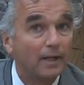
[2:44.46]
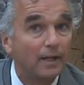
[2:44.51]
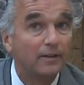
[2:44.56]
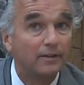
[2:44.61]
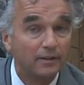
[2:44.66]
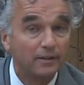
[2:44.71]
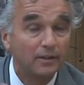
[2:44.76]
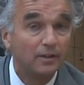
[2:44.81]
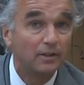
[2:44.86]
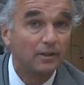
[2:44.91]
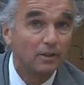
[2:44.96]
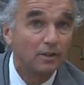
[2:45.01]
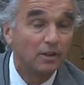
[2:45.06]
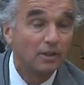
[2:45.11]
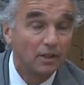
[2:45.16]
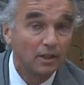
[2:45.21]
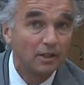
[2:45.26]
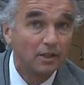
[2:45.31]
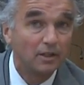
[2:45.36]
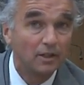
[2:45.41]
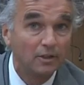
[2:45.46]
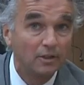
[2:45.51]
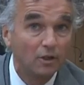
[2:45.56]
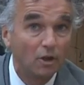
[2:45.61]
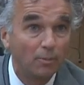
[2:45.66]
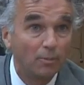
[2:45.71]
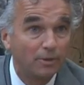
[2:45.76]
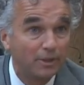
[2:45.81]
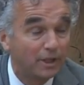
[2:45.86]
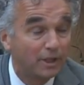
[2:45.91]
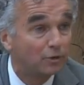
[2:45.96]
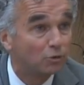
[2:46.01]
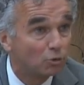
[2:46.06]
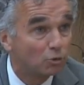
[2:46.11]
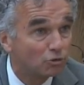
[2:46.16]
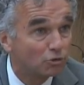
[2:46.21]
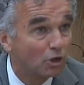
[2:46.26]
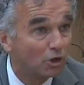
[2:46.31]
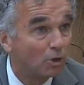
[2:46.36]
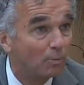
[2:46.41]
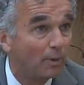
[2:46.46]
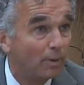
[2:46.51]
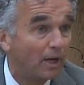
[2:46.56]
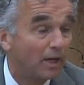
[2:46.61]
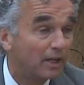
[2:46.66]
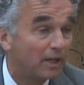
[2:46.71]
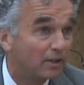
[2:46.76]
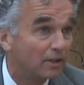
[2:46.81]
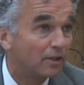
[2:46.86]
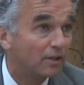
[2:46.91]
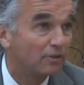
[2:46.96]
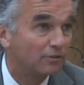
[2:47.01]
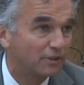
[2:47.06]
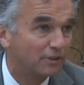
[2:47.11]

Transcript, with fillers: And uh, the company can do so by